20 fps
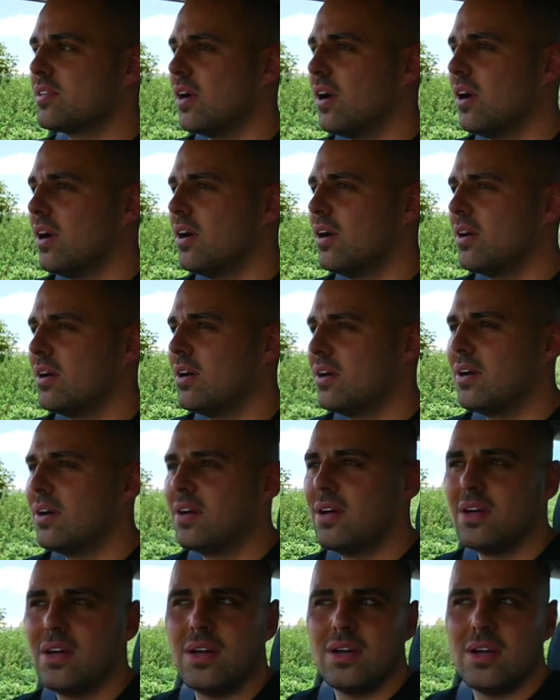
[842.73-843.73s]
car.
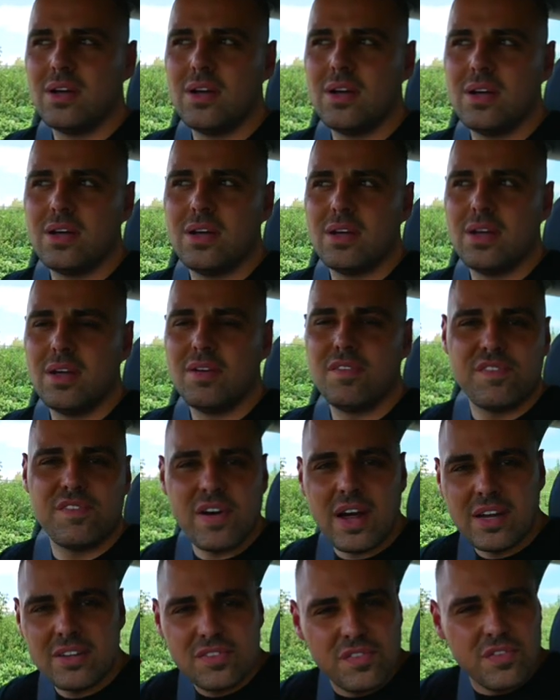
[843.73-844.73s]
In
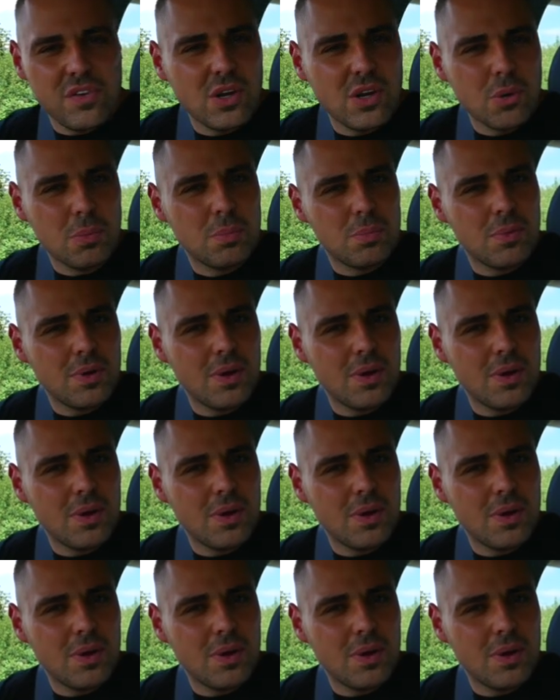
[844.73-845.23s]
fact, there's a few